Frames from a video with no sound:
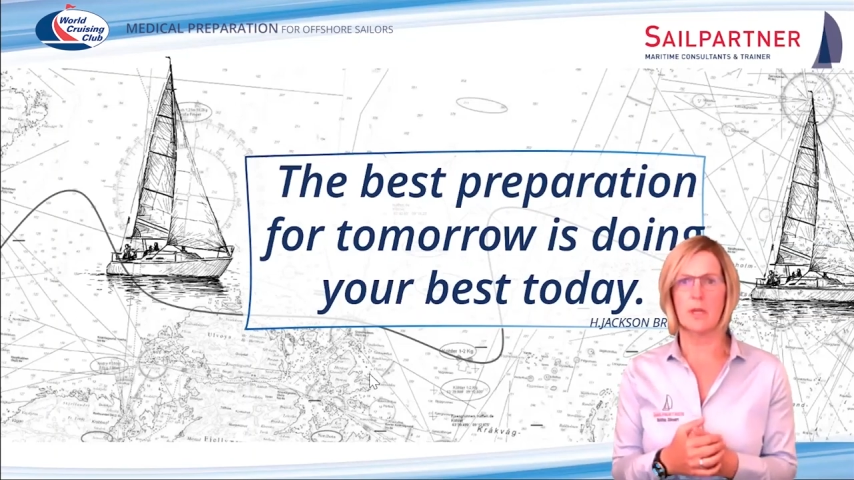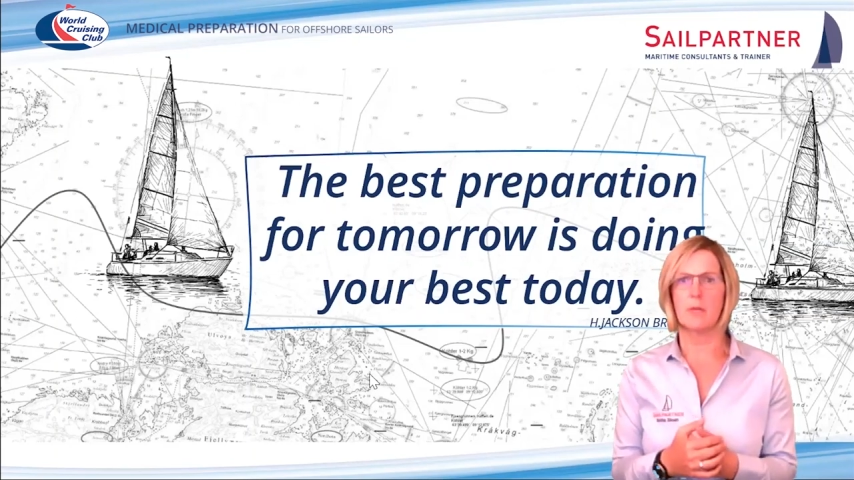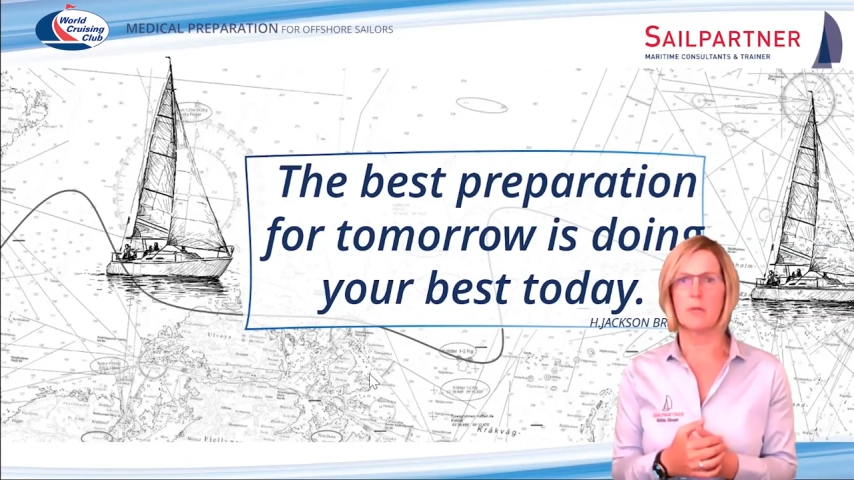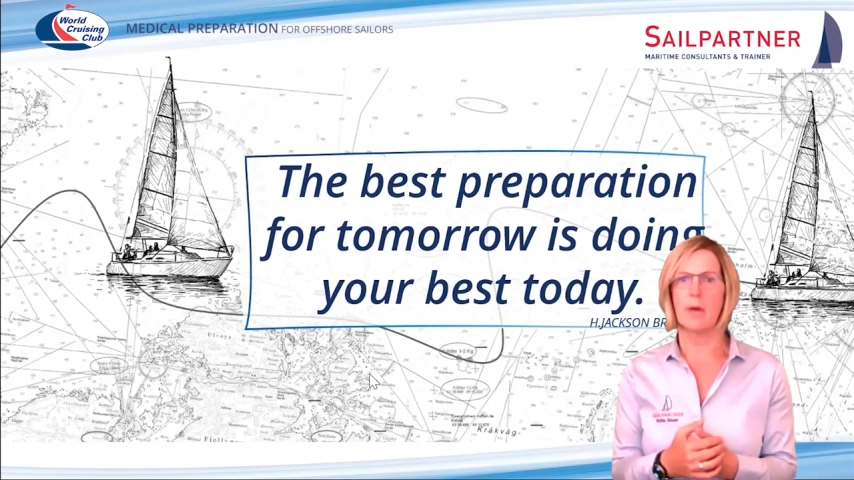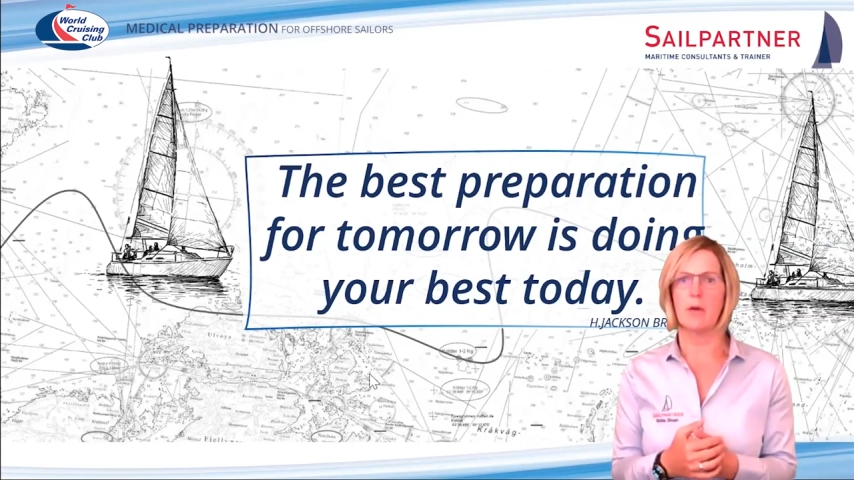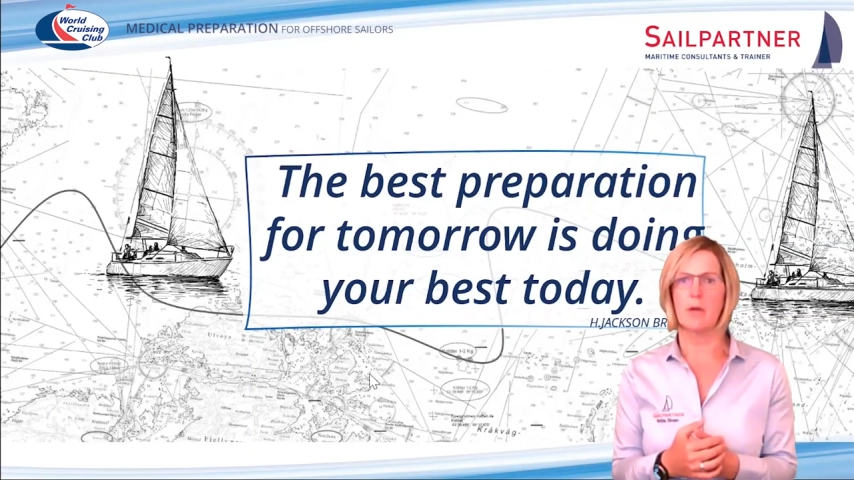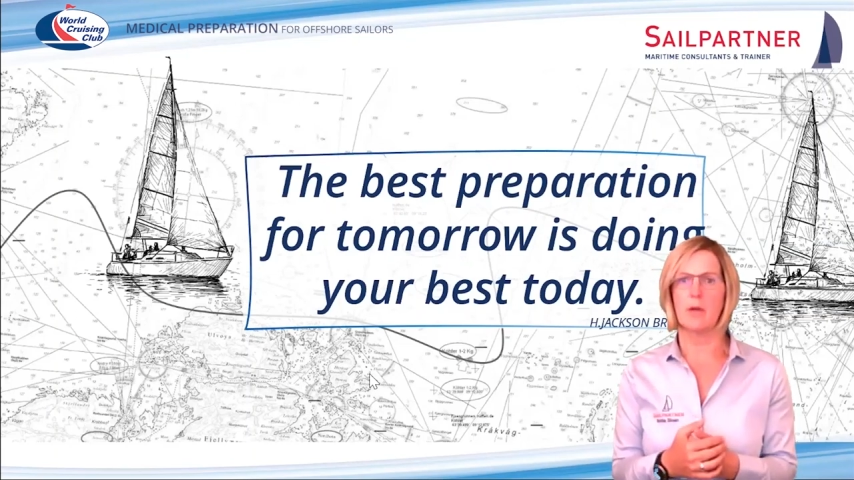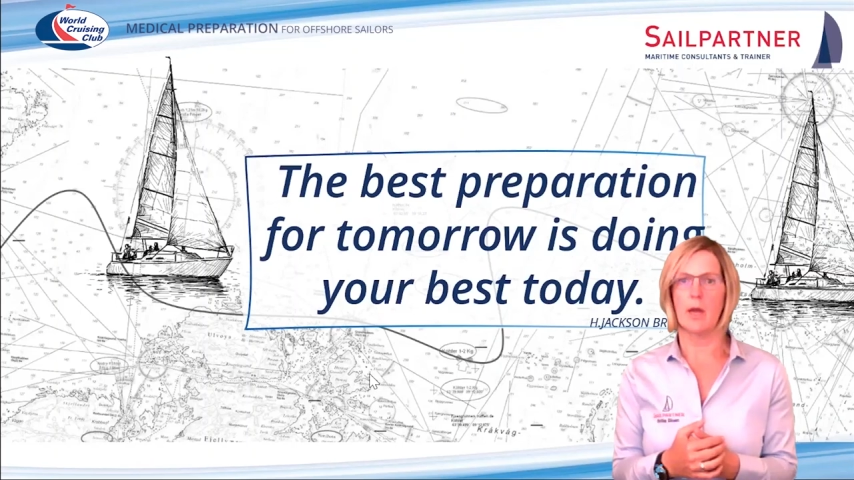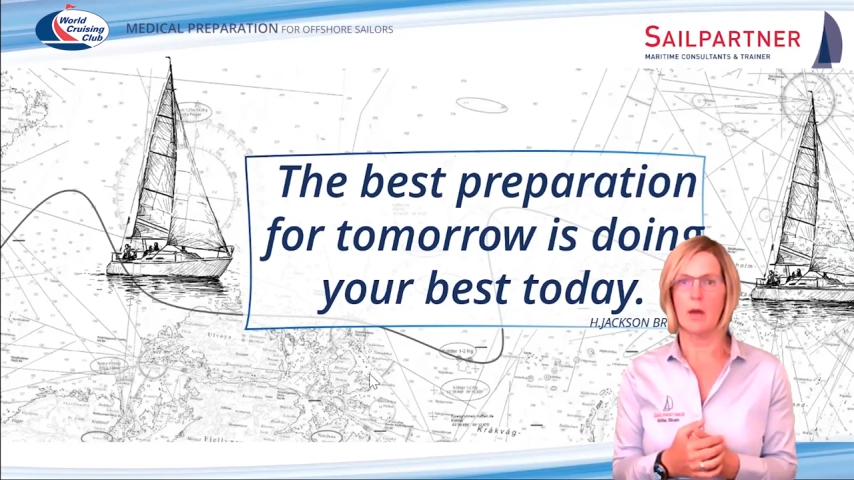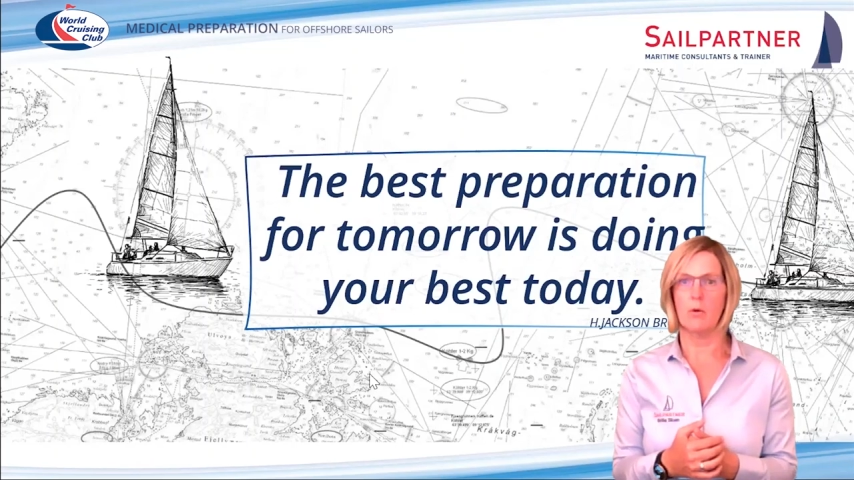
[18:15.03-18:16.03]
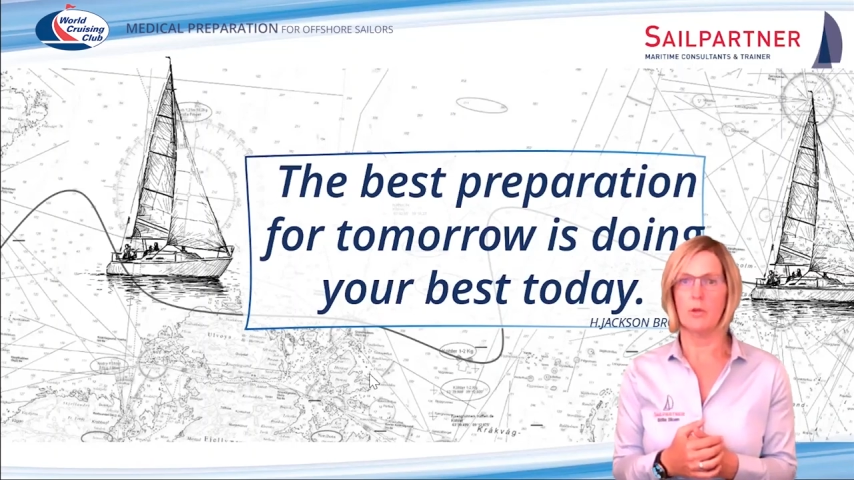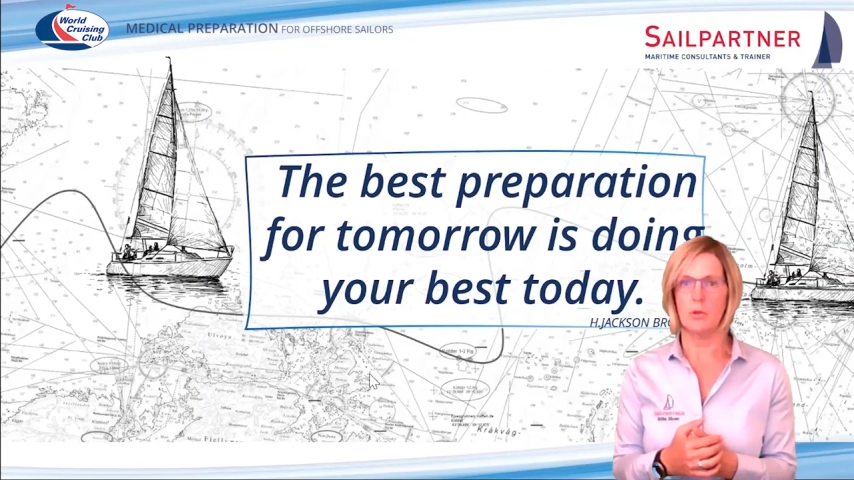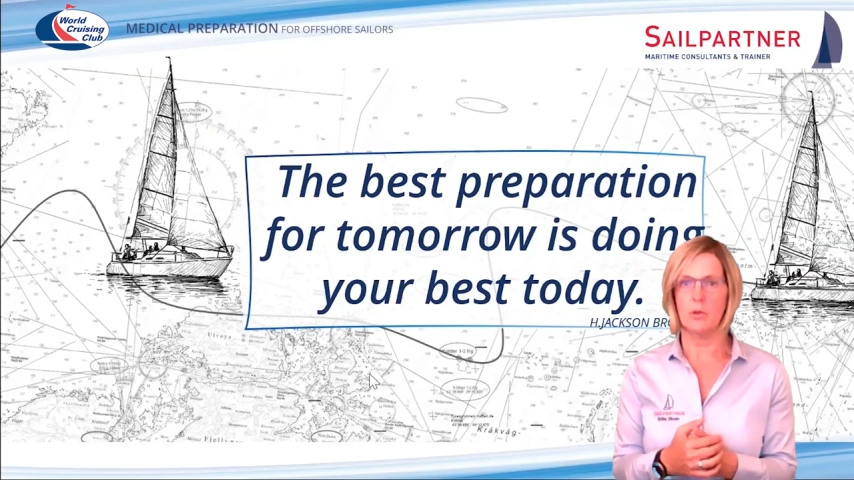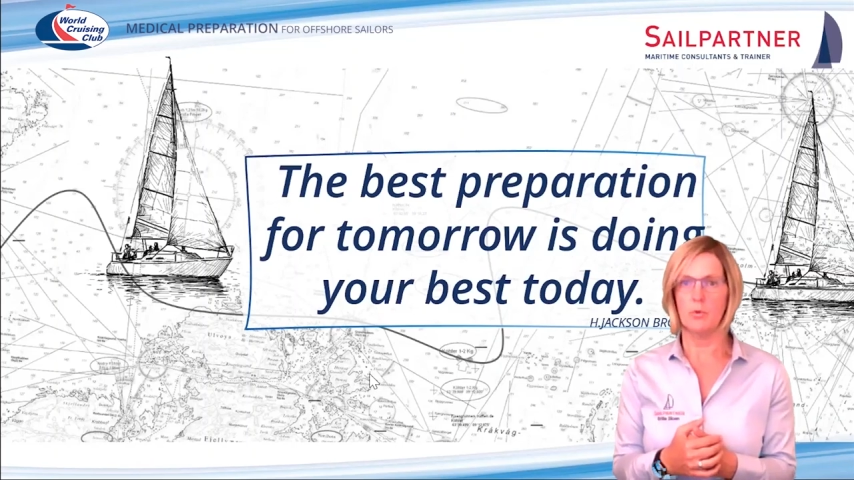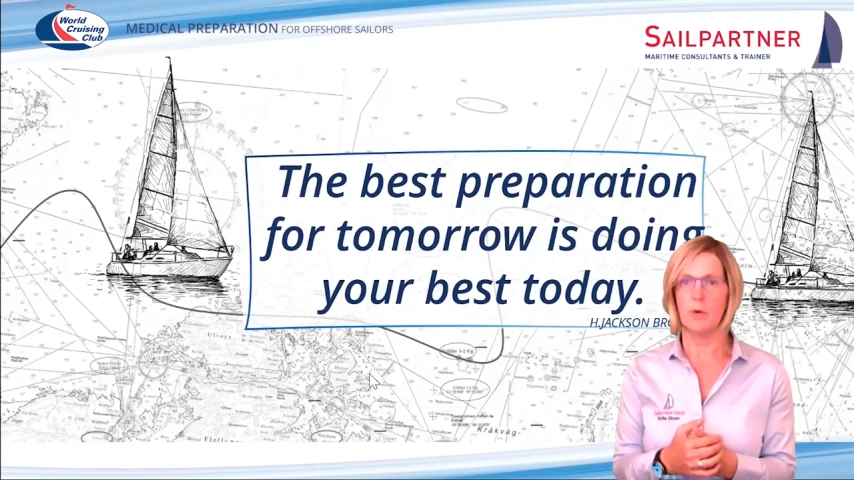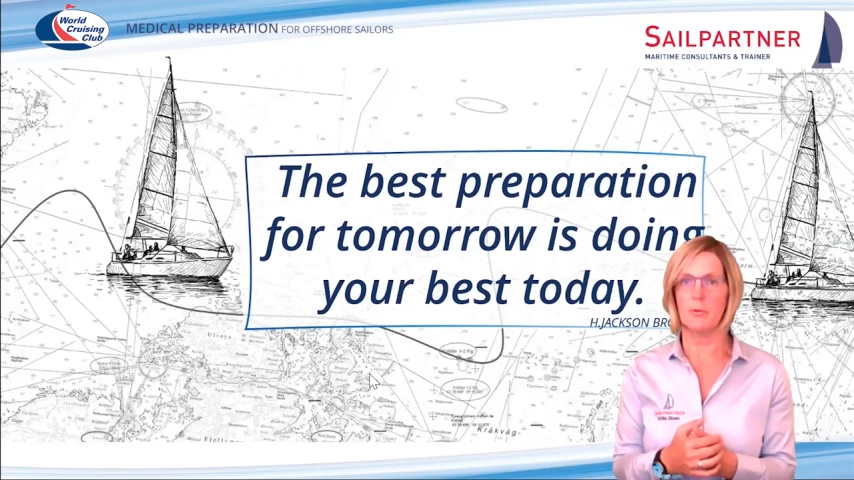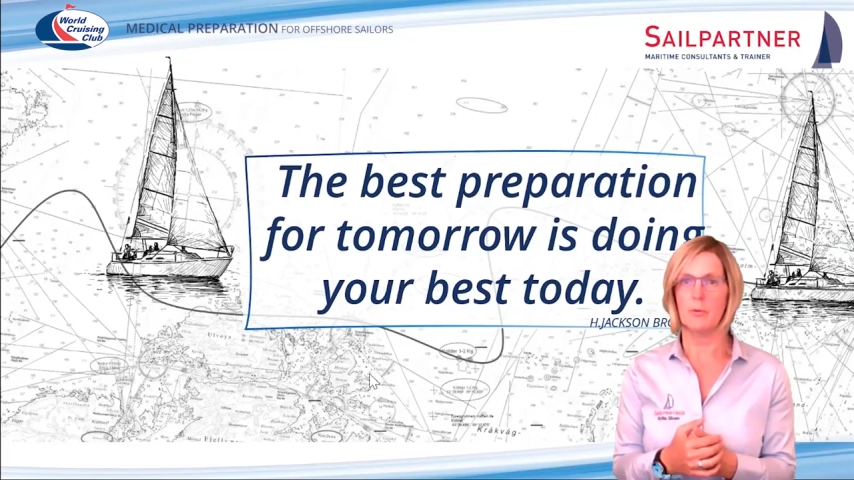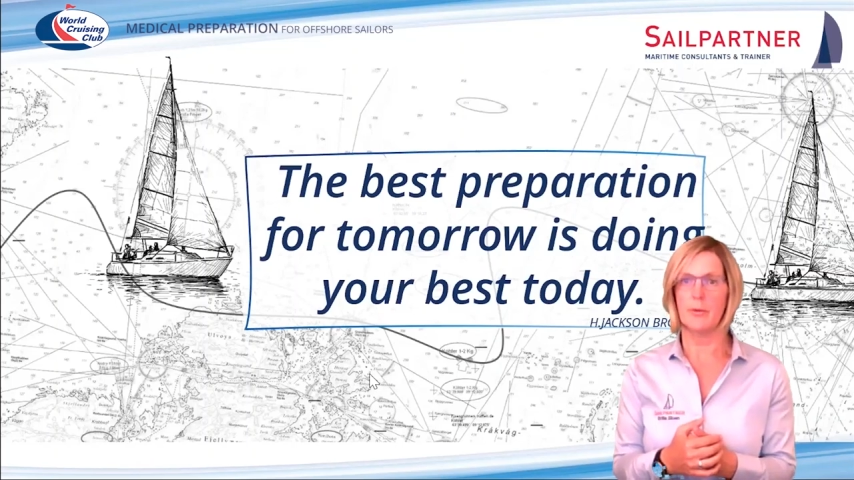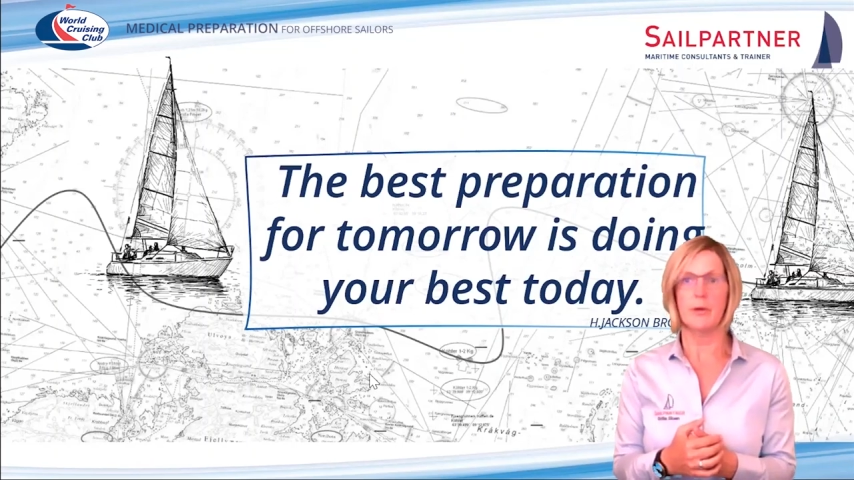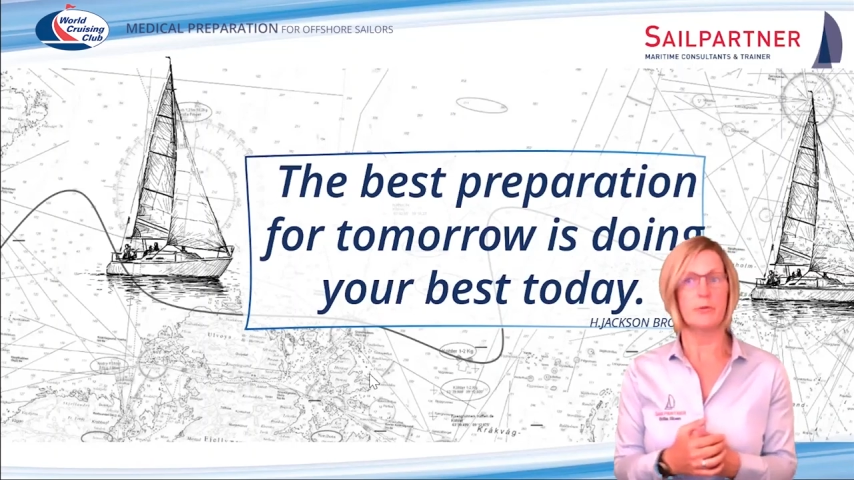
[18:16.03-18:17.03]
about how you are
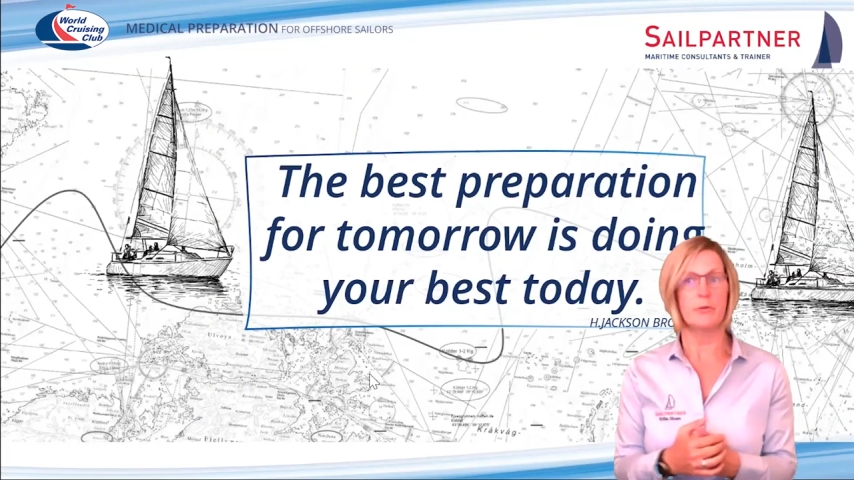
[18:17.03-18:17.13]
prepared